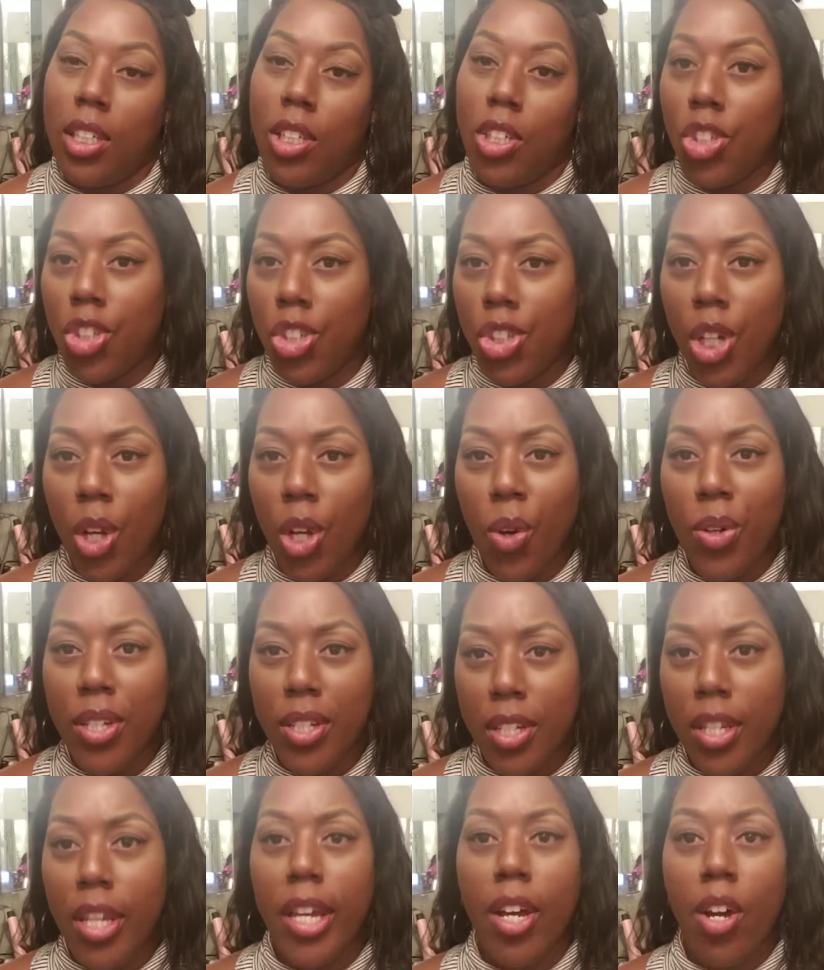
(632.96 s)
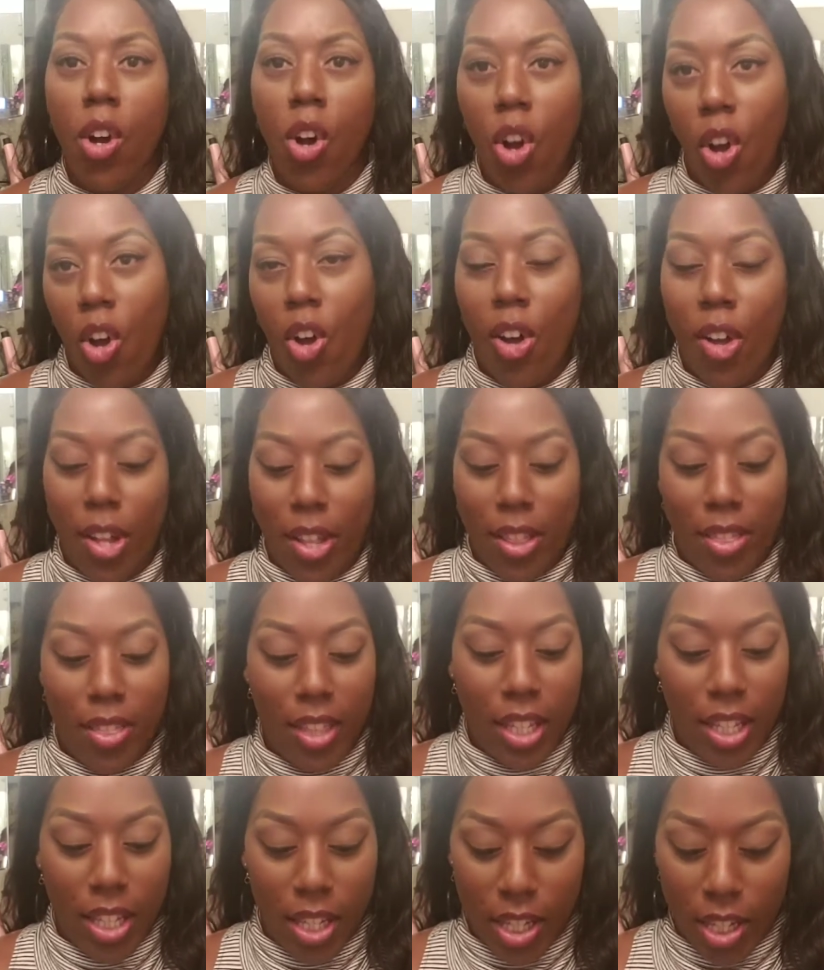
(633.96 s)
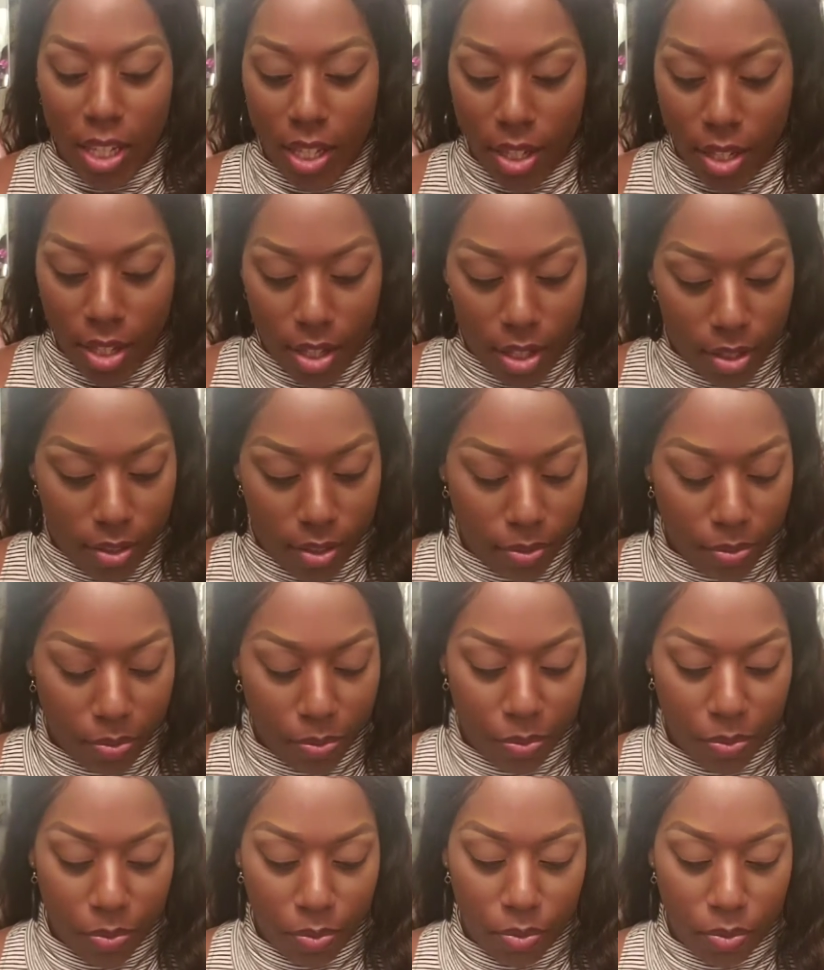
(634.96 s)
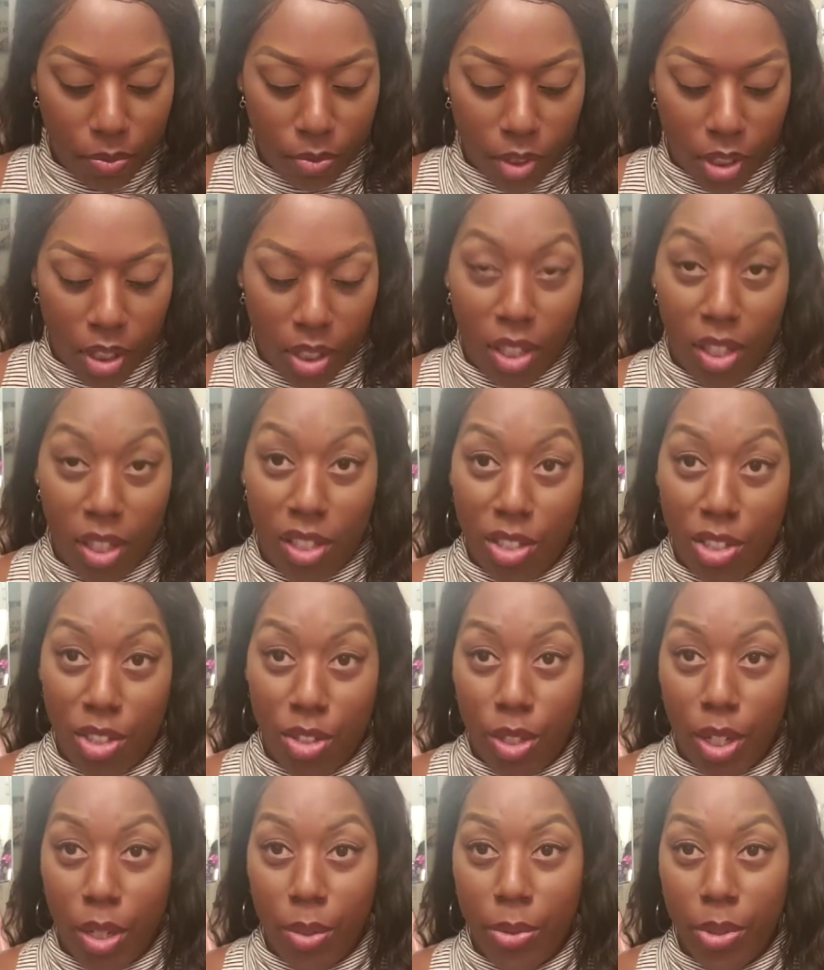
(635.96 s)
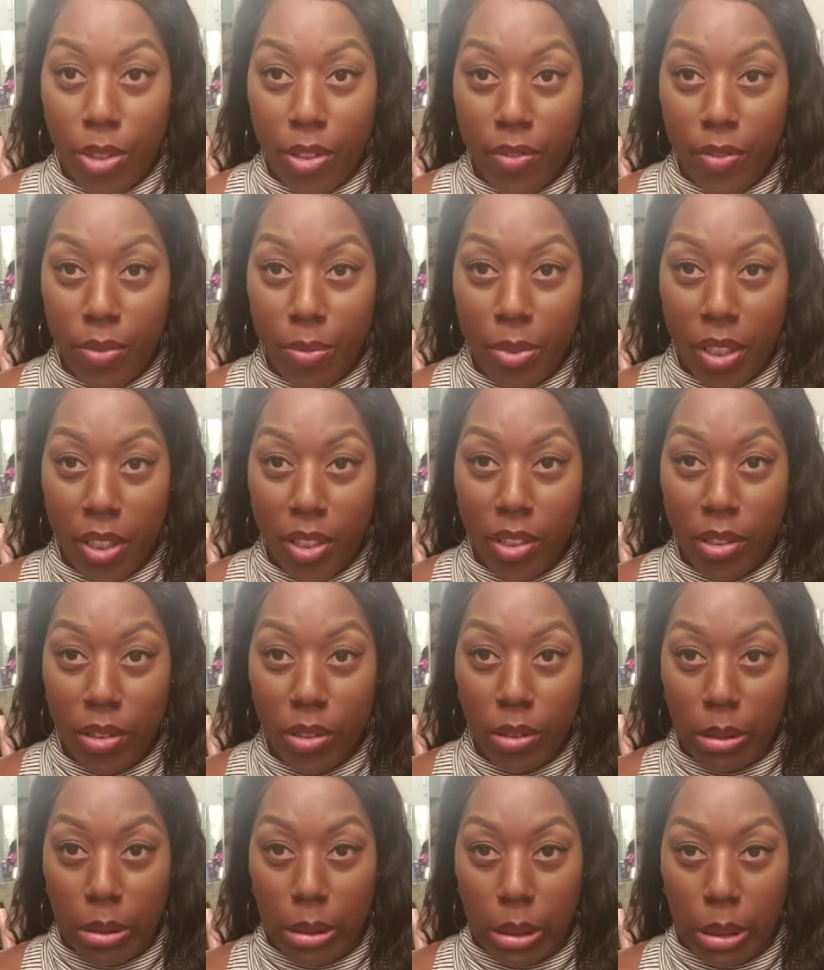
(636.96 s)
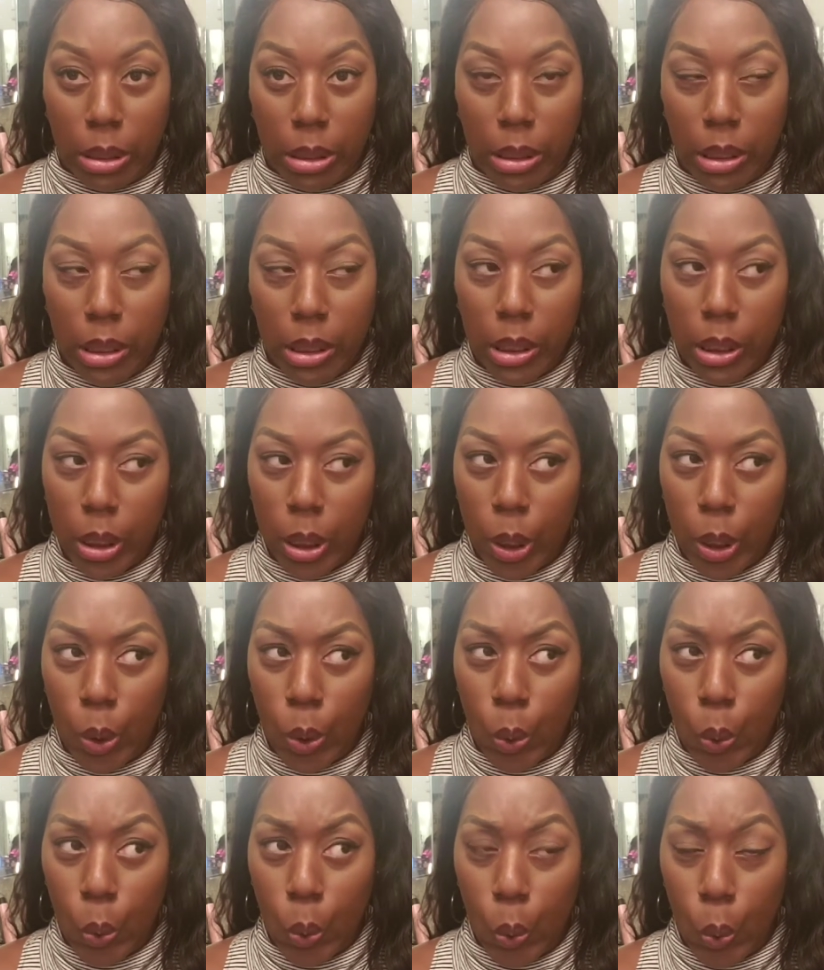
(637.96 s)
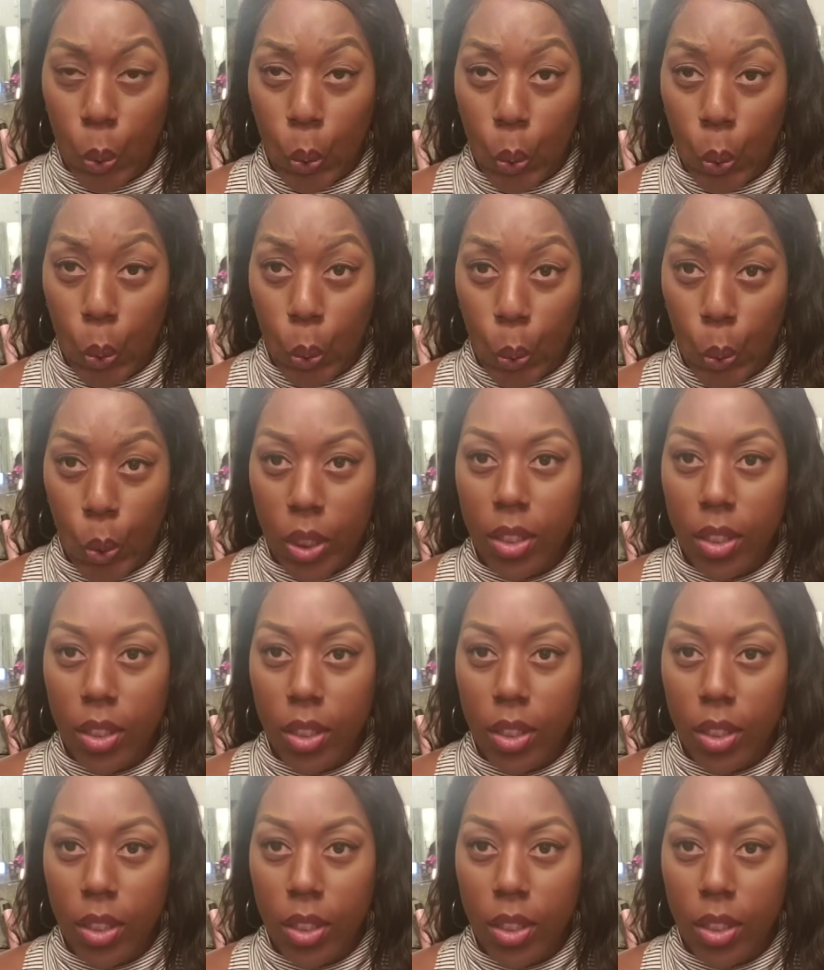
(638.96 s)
show and tell on the... I just dropped one of them, y'all. Ooh.